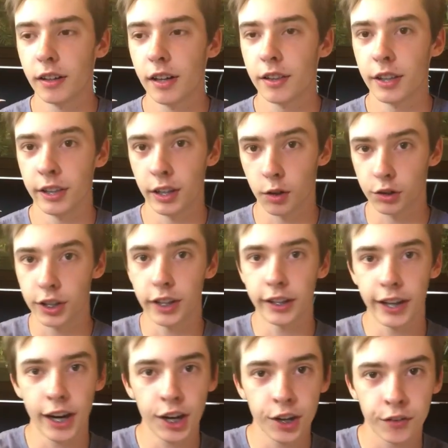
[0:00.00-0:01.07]
then they'll take
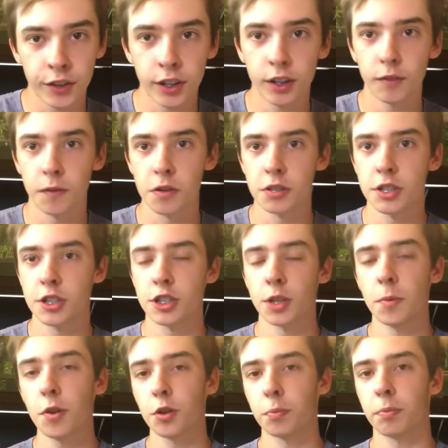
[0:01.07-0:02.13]
care of it versus
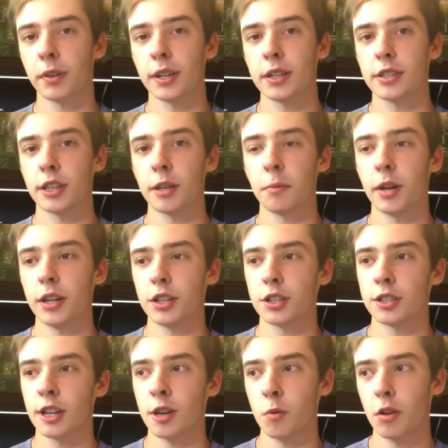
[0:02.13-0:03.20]
some other place they might
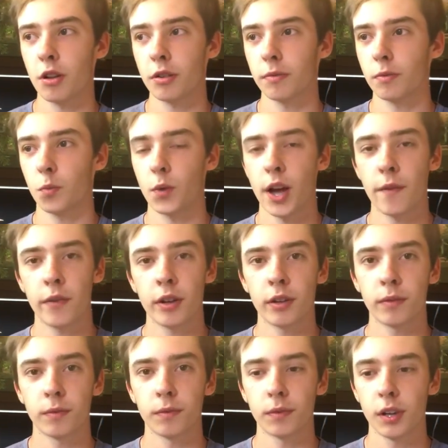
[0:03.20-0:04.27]
just say, well, we have
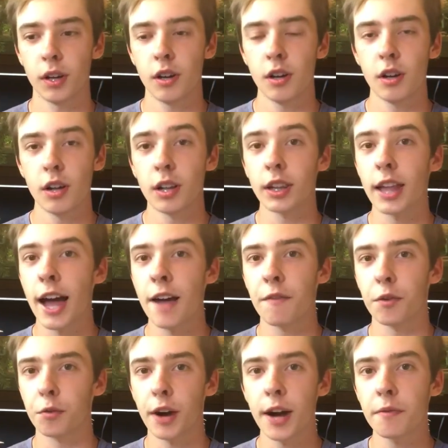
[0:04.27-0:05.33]
a live
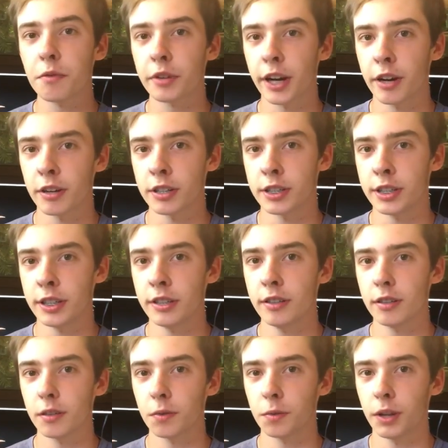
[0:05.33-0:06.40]
arrival guarantee.
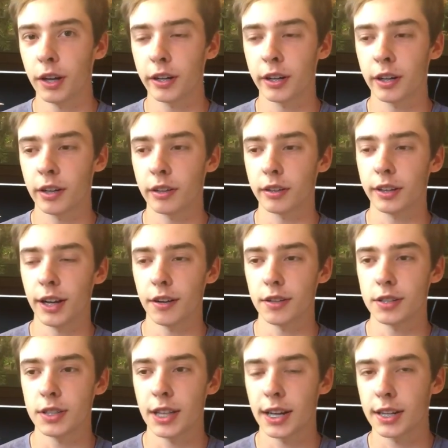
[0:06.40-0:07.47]
We're not going to
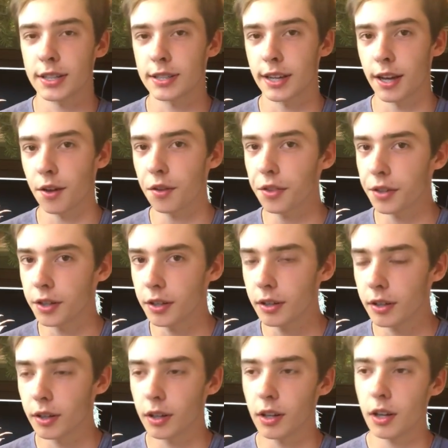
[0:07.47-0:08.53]
guarantee that it's healthy.
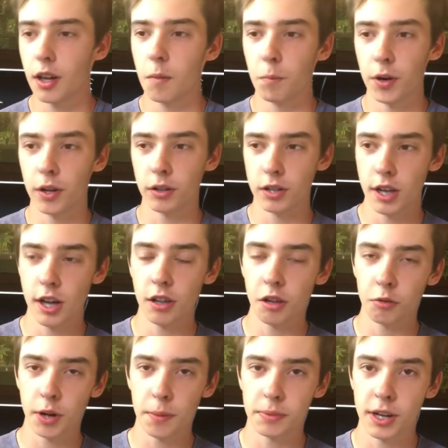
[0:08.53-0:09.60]
But
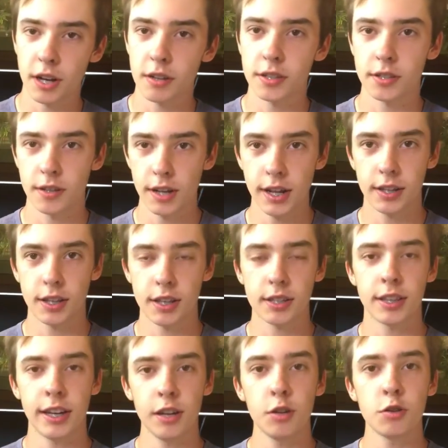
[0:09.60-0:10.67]
LL Reptiles, it,
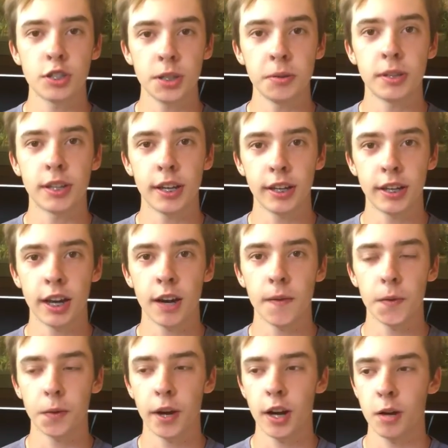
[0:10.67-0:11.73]
they do seem to take care of
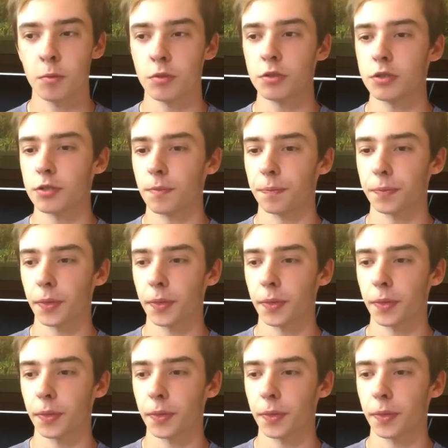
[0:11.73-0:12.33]
their animals.